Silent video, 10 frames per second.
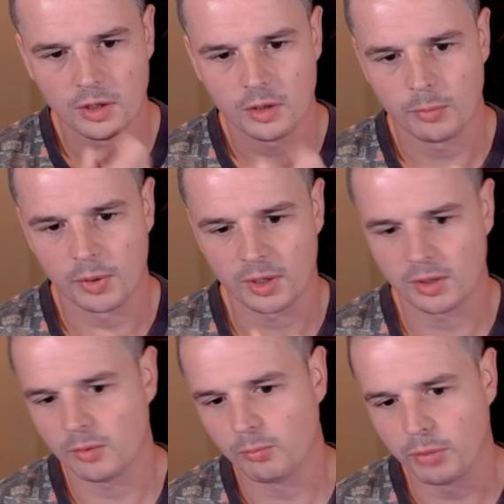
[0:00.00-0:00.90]
But
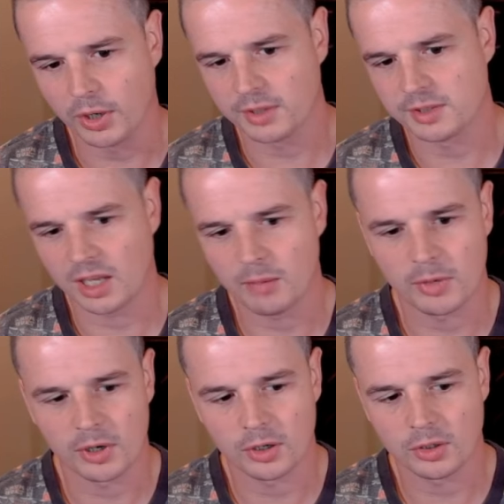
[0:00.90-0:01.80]
by the same
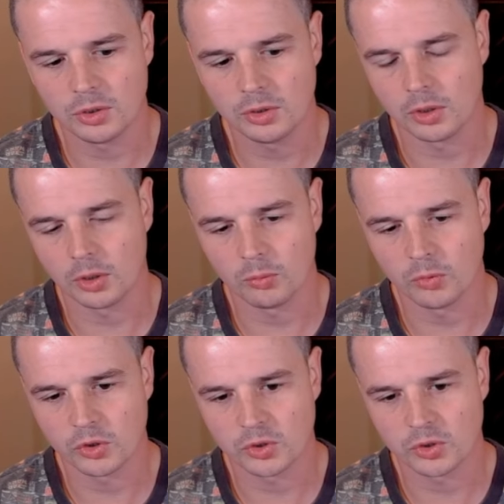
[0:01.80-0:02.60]
merit, you don't want